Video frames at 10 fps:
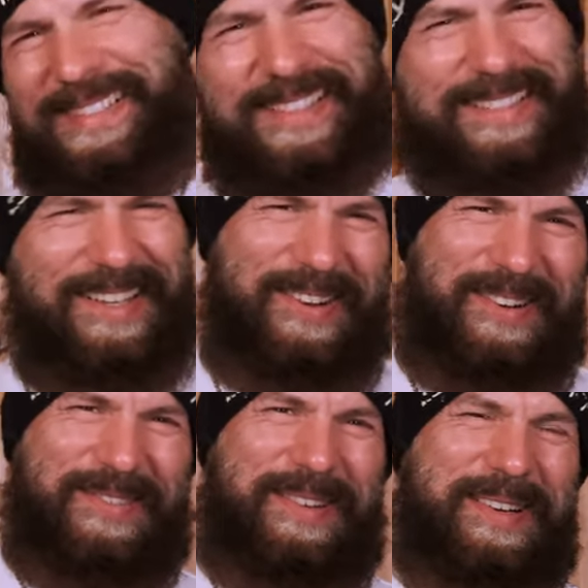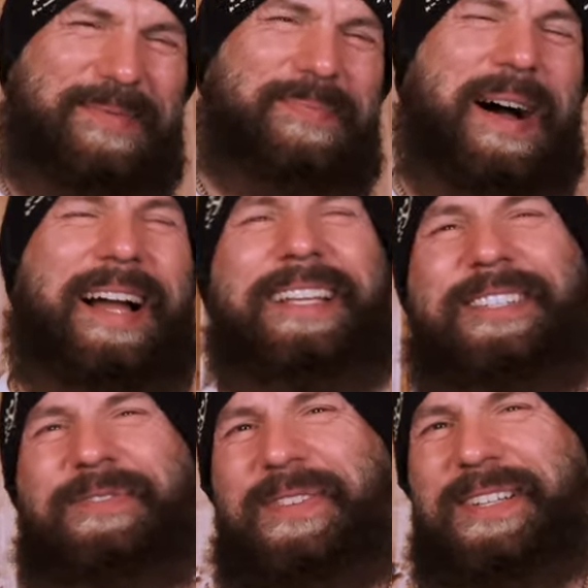so
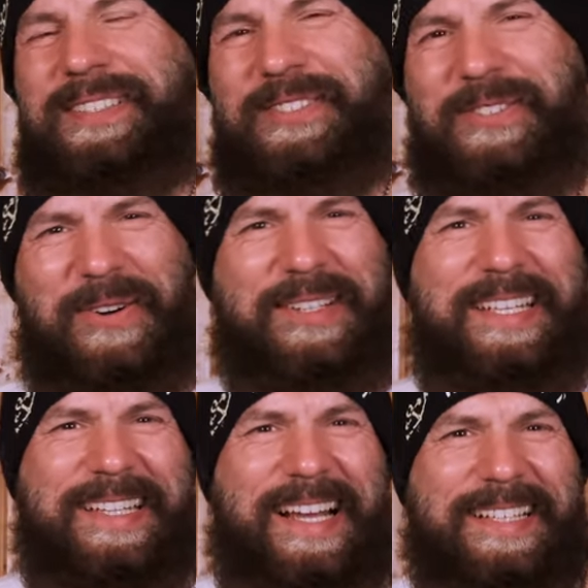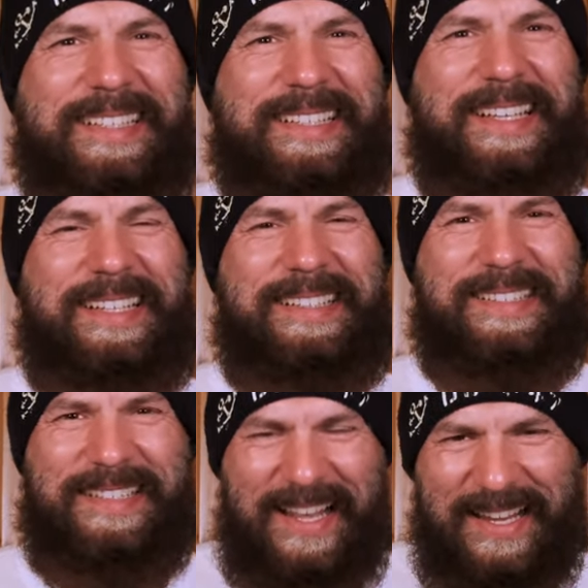much for joining us
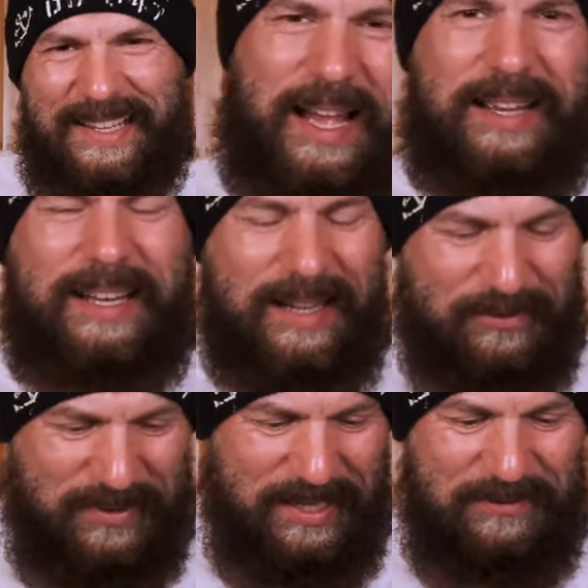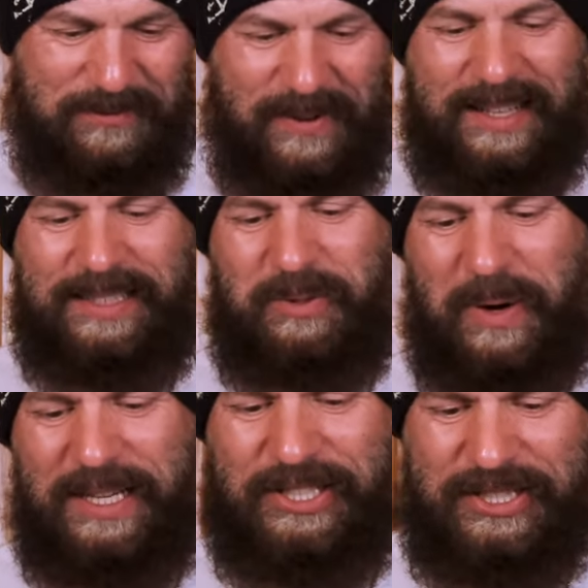today. I got a really fun
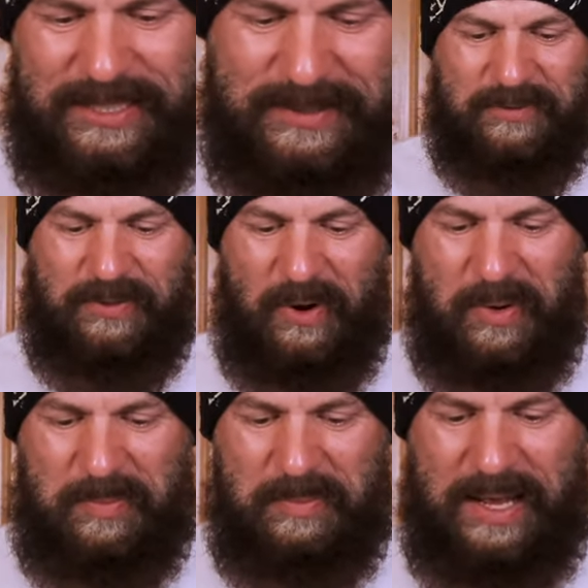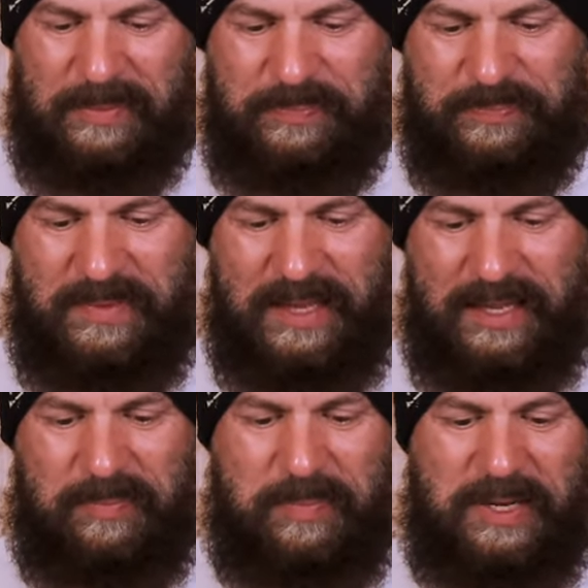question from
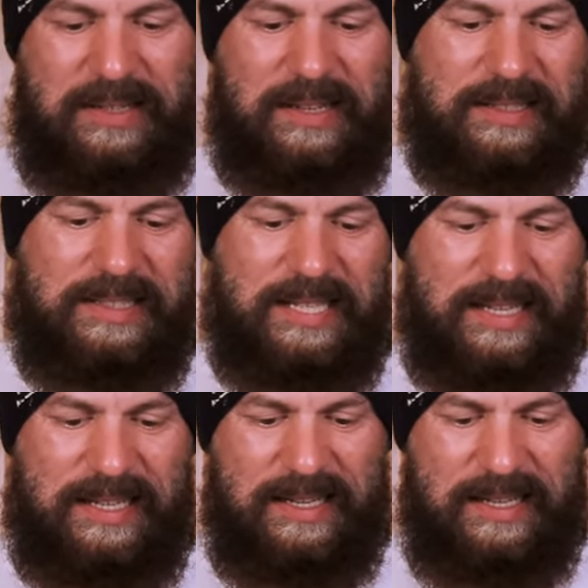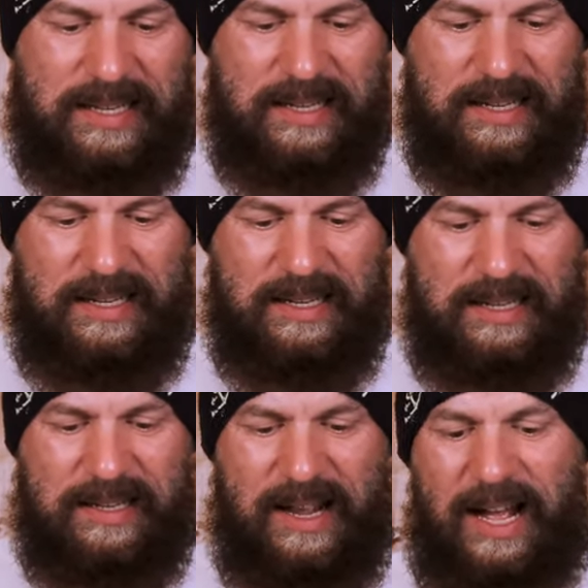bearded
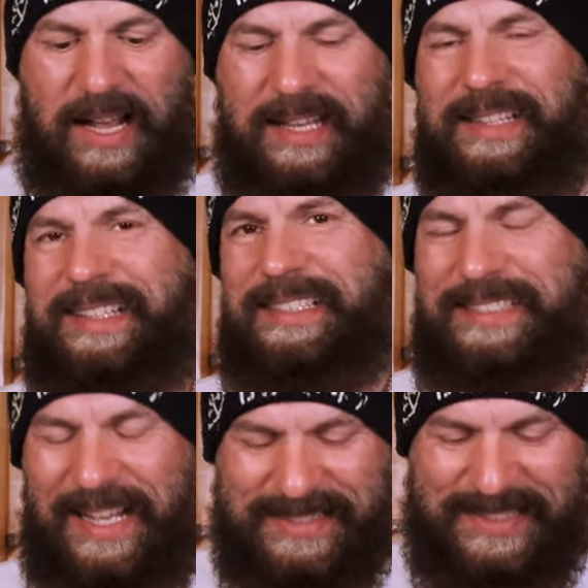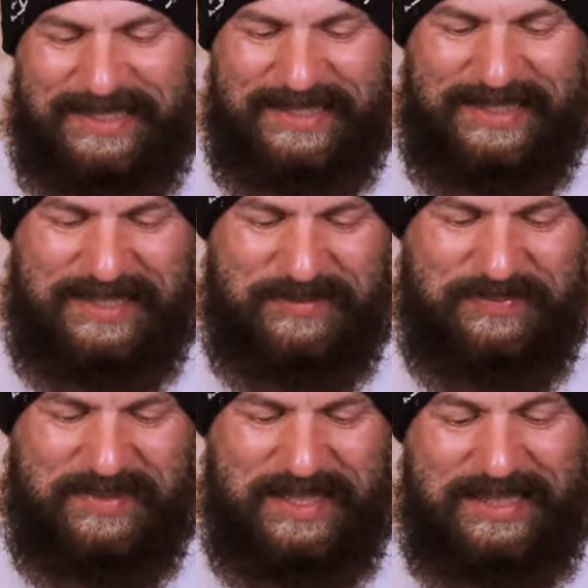guy in glasses.
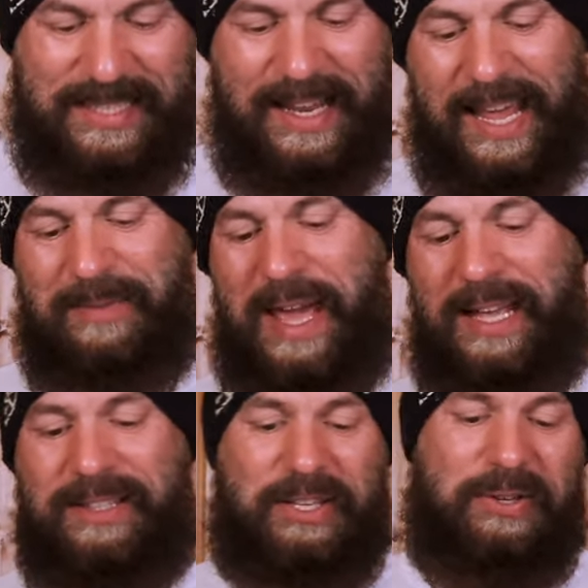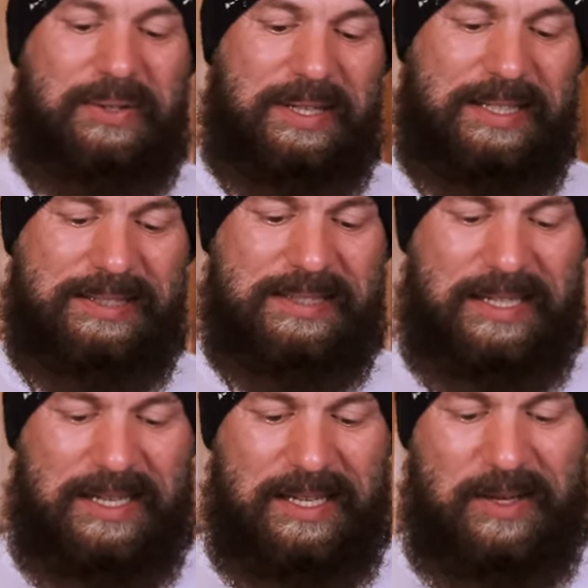He said, hey man, curious,
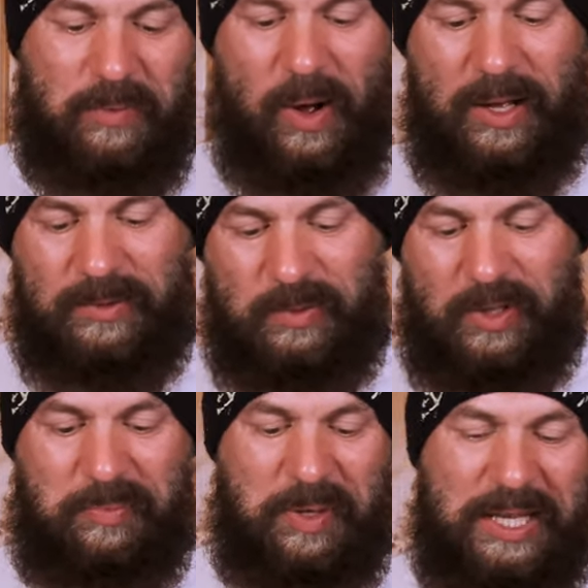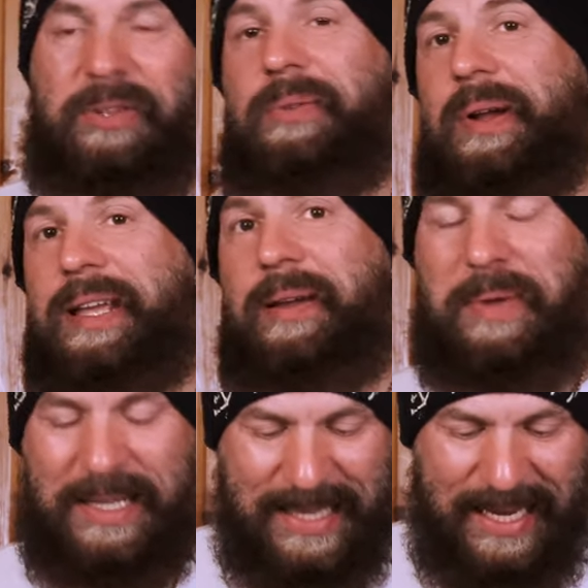what would be your
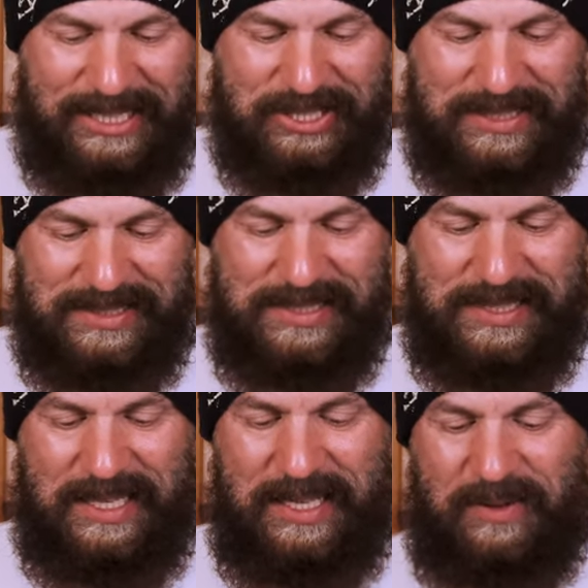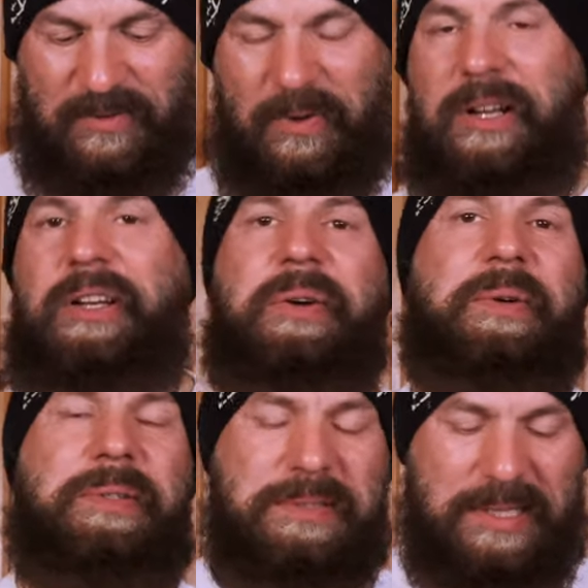recommendations for a
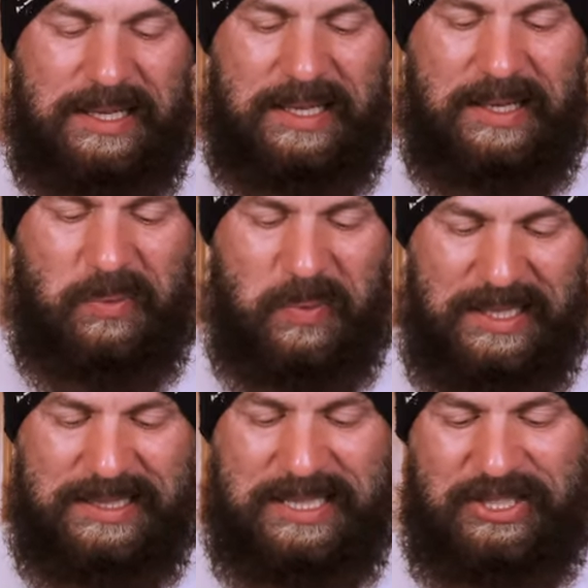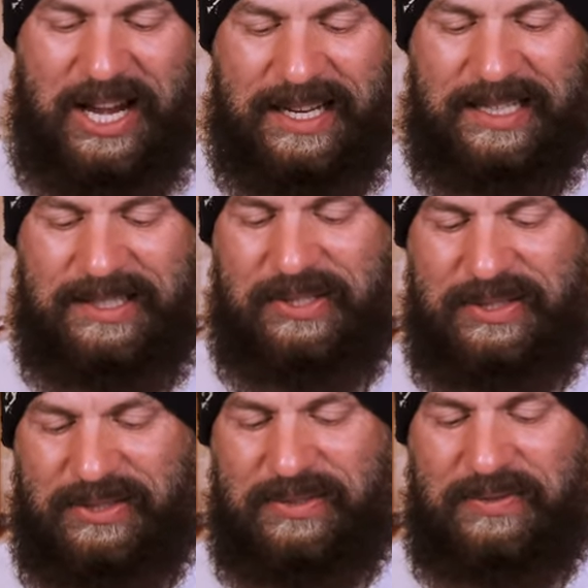cool winter jacket to
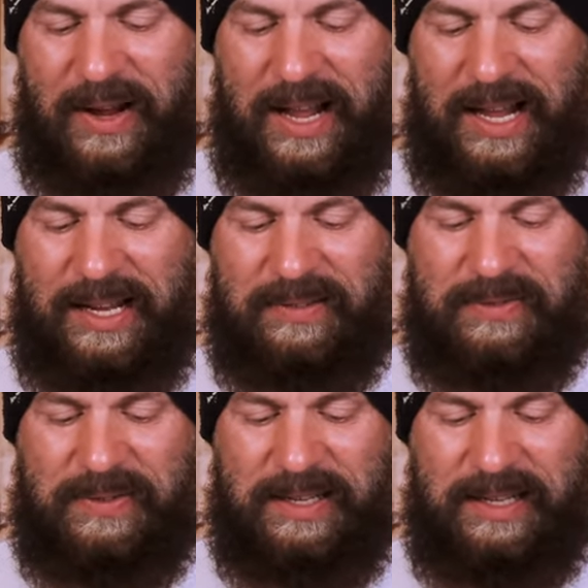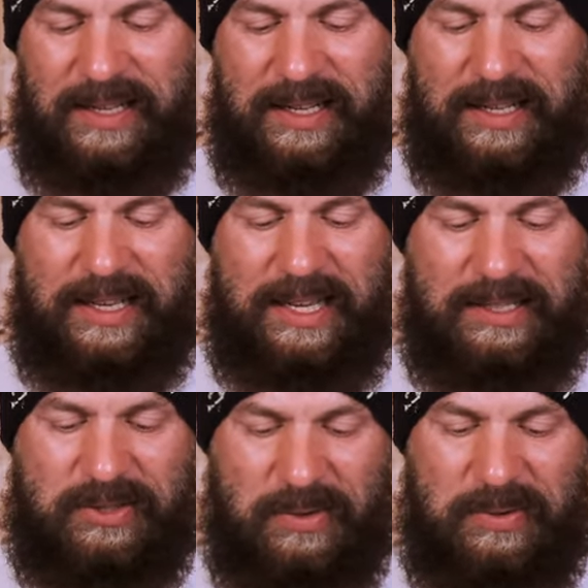survive
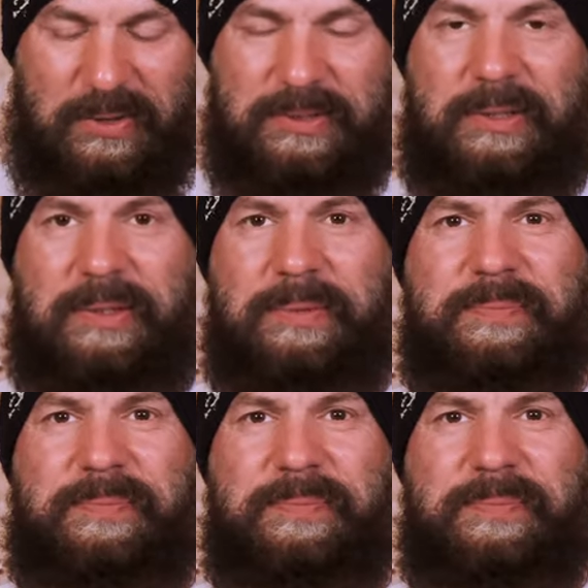in Toronto?